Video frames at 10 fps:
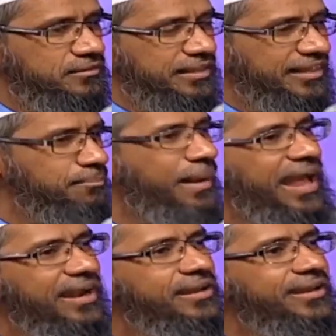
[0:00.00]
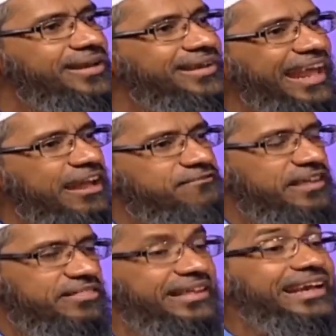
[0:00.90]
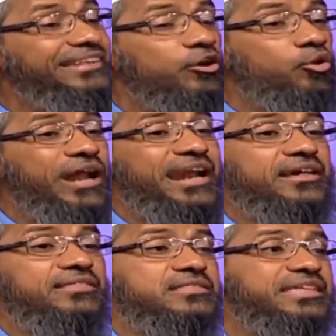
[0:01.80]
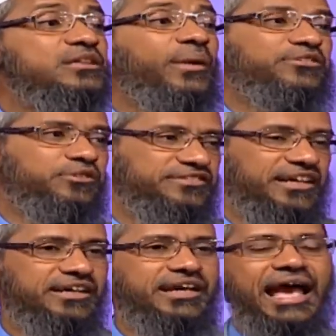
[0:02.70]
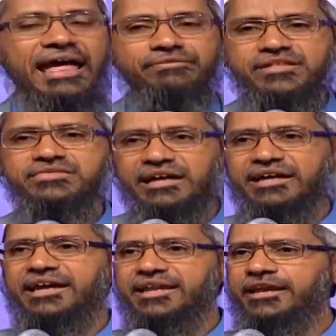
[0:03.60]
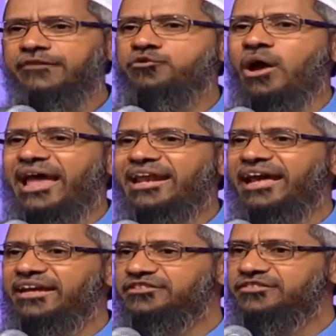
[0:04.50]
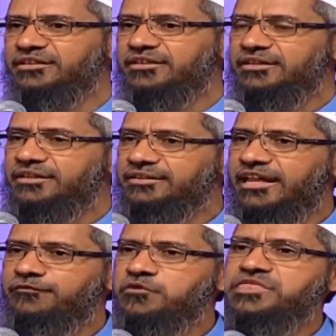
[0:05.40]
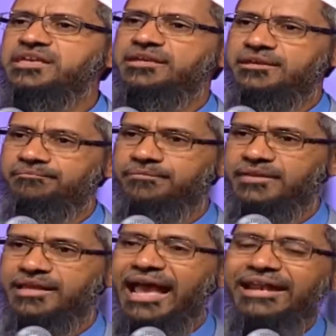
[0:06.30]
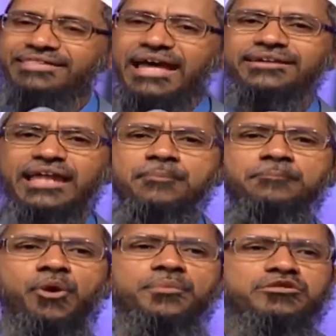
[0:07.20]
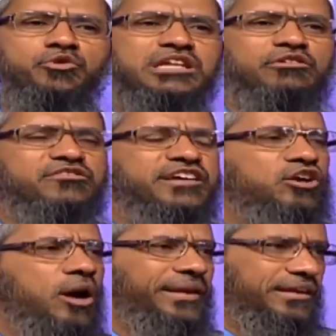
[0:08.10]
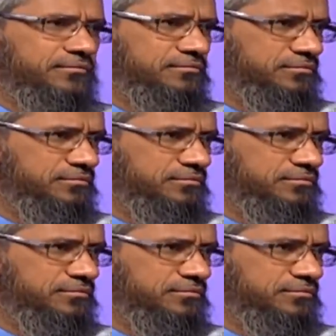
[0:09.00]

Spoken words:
that the man can have sex. The Quran doesn't say the vice versa. And this again, if you analyze, that if you see, at that time promiscuity was very common.